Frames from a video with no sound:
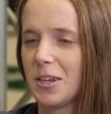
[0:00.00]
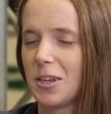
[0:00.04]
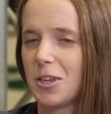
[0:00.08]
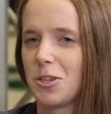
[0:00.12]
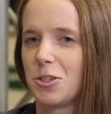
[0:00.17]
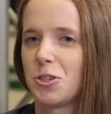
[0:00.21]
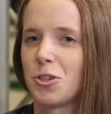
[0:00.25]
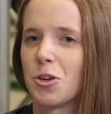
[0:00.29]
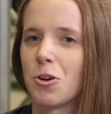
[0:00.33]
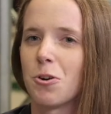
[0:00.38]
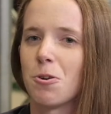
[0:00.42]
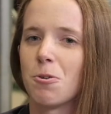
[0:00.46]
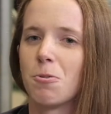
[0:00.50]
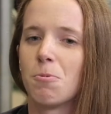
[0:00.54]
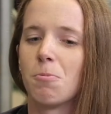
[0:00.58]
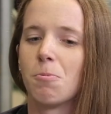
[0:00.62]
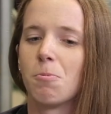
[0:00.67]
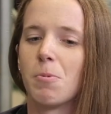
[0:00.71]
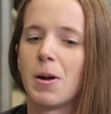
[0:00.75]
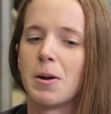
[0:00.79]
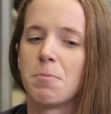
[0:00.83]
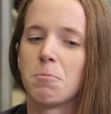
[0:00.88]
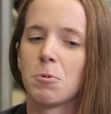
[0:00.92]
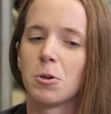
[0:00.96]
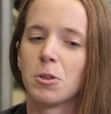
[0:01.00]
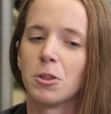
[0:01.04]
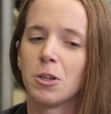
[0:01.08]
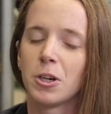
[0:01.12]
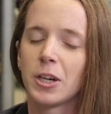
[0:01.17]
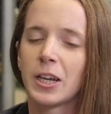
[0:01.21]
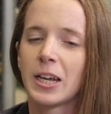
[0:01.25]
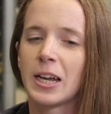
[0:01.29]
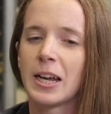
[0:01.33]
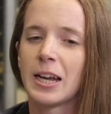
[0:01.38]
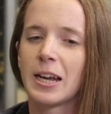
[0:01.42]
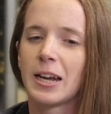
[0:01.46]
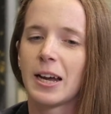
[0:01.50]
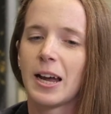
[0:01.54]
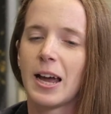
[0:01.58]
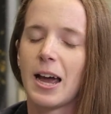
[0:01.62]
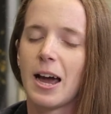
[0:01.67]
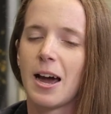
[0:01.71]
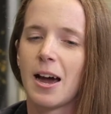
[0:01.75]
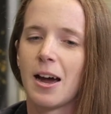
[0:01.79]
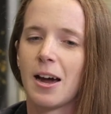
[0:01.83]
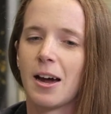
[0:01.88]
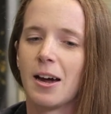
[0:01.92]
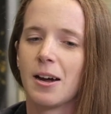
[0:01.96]
So when we're looking
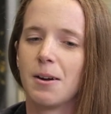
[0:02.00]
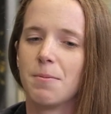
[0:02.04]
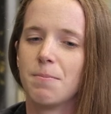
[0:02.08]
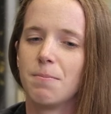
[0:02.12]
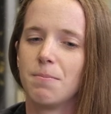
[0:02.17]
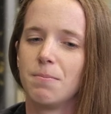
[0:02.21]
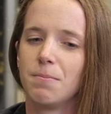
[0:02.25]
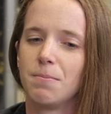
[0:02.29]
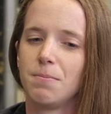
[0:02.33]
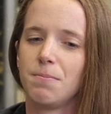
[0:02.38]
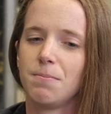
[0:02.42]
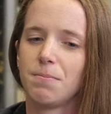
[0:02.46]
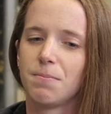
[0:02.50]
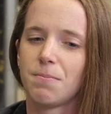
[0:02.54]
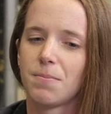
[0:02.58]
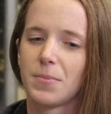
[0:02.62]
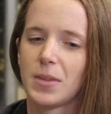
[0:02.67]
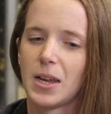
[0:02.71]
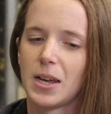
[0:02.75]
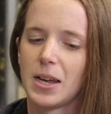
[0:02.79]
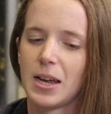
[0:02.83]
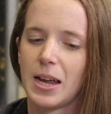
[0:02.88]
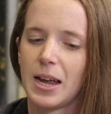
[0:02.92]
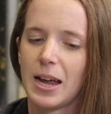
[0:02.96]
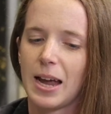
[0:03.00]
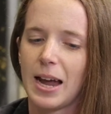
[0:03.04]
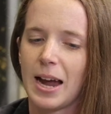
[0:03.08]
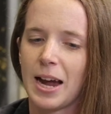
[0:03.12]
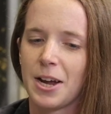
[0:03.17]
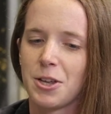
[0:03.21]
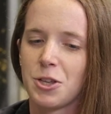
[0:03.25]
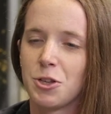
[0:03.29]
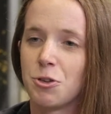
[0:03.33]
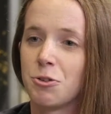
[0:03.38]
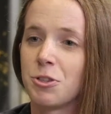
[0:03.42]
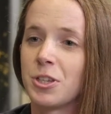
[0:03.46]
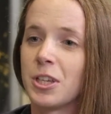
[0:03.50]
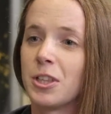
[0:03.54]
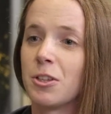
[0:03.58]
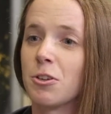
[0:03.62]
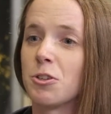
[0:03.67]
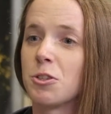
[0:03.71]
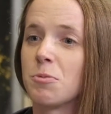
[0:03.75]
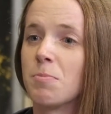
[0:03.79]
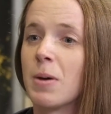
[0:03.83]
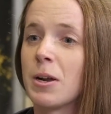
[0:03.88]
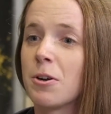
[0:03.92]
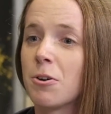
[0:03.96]
at using
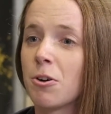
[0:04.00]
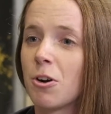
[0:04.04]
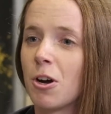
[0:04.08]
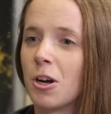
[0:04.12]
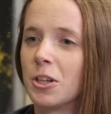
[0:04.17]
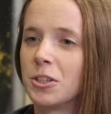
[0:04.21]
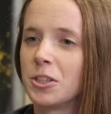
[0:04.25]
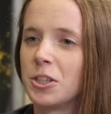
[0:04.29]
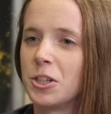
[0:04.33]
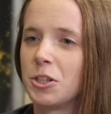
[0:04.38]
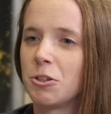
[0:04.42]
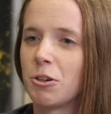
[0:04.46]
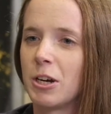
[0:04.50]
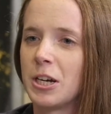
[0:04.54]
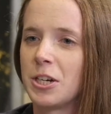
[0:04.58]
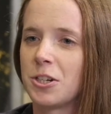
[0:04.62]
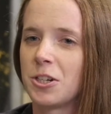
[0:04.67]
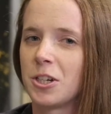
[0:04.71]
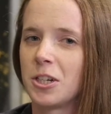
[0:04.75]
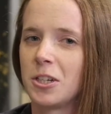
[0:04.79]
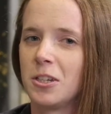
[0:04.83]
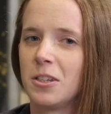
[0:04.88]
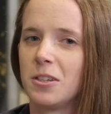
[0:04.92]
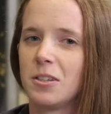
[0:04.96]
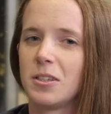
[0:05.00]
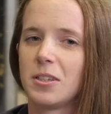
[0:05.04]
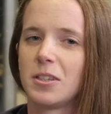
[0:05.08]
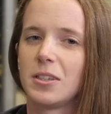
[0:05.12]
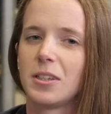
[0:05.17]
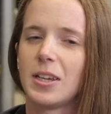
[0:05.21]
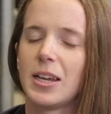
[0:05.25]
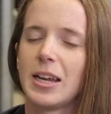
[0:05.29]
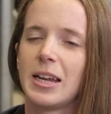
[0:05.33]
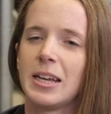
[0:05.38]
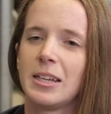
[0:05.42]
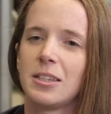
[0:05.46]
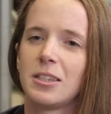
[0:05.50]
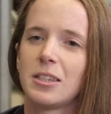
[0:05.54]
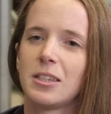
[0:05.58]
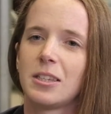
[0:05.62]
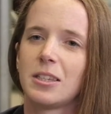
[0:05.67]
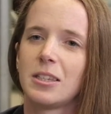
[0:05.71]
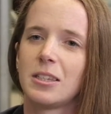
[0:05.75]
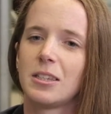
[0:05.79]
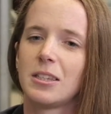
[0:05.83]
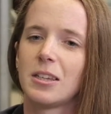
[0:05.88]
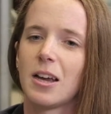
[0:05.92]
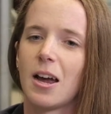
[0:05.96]
those metal concentrations, it
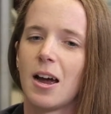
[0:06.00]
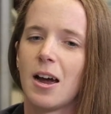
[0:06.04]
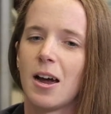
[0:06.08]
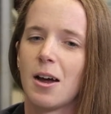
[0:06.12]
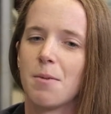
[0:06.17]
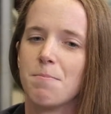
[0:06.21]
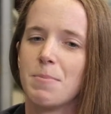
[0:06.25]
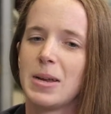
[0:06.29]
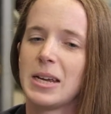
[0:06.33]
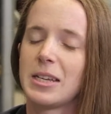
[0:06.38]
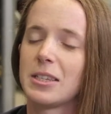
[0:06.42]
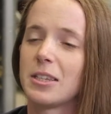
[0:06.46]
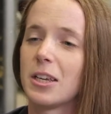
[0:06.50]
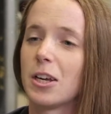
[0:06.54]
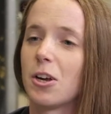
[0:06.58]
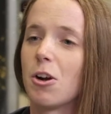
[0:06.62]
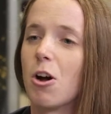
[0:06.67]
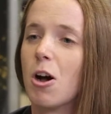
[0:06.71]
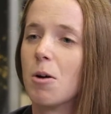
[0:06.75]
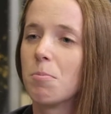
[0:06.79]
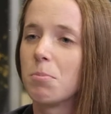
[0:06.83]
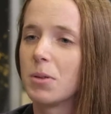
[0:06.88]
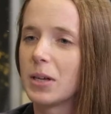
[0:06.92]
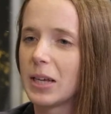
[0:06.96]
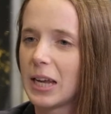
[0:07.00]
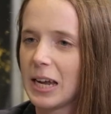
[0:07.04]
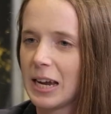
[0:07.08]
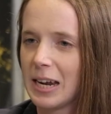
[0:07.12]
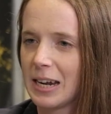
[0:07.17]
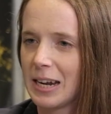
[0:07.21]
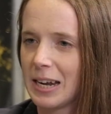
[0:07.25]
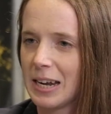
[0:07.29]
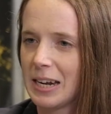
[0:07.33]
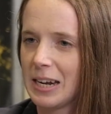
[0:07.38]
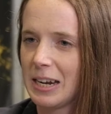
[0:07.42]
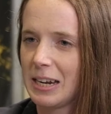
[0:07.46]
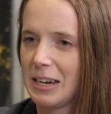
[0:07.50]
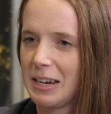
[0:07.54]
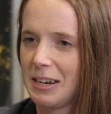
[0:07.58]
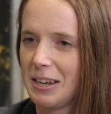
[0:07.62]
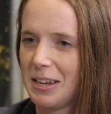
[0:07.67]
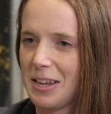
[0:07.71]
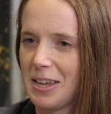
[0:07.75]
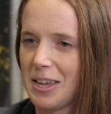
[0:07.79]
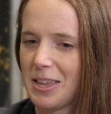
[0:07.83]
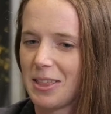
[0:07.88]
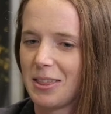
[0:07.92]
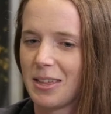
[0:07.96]
makes it complicated
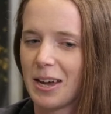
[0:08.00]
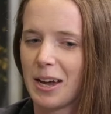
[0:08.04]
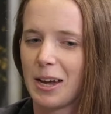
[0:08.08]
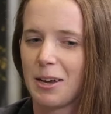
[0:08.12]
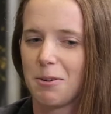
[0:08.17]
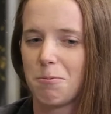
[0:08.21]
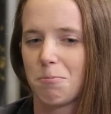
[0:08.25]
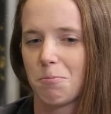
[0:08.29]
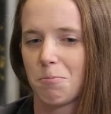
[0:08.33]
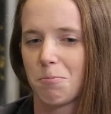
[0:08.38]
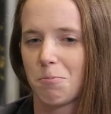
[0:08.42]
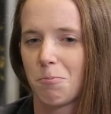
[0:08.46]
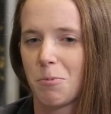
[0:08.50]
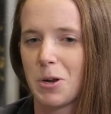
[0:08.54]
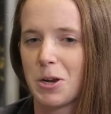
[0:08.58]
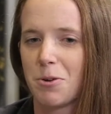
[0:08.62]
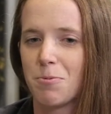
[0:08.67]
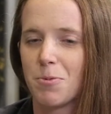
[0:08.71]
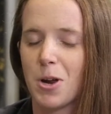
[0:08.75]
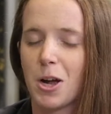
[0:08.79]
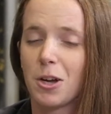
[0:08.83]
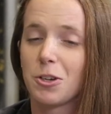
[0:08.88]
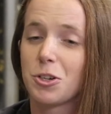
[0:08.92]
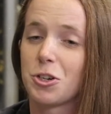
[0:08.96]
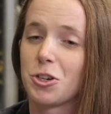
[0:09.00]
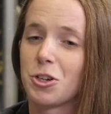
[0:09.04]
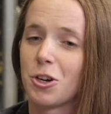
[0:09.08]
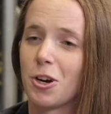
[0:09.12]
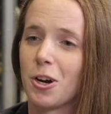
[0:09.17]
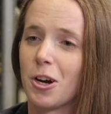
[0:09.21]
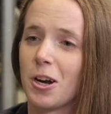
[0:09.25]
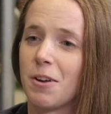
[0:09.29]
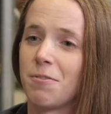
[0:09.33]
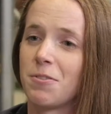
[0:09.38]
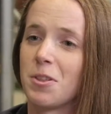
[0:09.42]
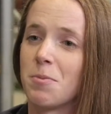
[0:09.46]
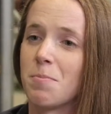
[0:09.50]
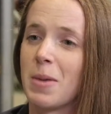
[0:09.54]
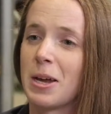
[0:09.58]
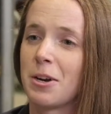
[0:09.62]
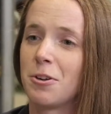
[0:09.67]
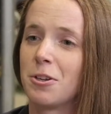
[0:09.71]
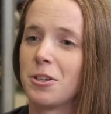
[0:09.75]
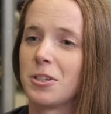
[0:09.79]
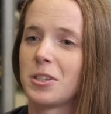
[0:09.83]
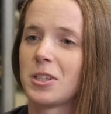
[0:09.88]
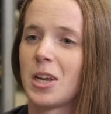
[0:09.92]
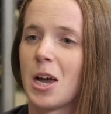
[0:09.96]
that we're not sure if the
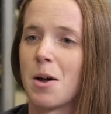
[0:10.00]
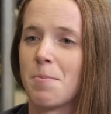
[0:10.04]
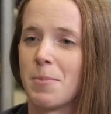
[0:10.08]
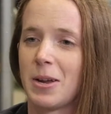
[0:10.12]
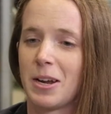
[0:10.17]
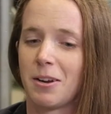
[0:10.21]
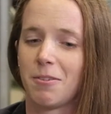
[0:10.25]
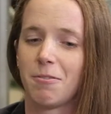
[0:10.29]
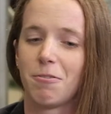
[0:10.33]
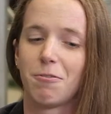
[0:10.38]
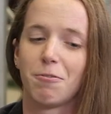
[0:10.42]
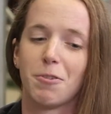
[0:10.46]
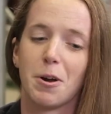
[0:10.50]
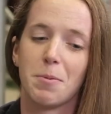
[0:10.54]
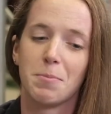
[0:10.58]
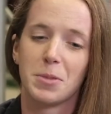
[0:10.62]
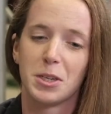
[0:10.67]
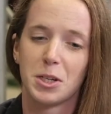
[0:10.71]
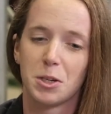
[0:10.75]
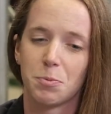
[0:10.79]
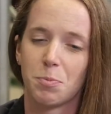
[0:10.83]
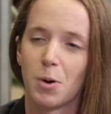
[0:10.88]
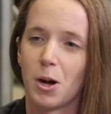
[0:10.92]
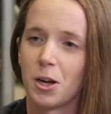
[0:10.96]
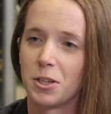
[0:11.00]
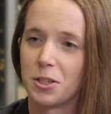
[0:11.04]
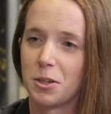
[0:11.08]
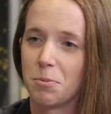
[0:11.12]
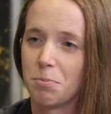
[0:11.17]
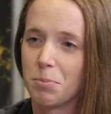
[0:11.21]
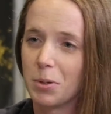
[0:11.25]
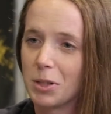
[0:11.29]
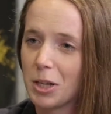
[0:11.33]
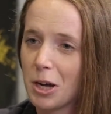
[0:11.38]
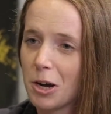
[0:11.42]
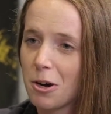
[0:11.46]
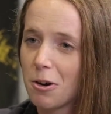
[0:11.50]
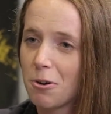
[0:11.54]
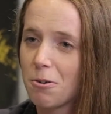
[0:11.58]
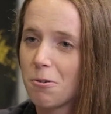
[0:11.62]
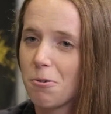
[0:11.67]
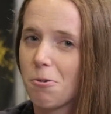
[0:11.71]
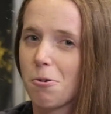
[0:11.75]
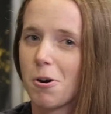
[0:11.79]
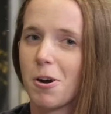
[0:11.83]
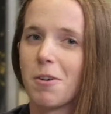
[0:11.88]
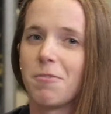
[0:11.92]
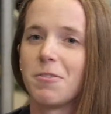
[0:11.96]
metal is coming from the deposit below
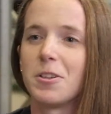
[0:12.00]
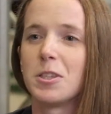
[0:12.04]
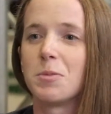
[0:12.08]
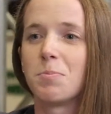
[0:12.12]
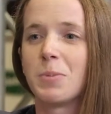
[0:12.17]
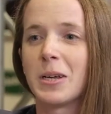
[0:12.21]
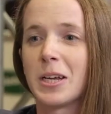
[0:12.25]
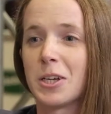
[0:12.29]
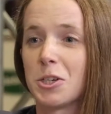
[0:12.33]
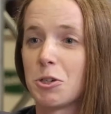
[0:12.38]
or if it's being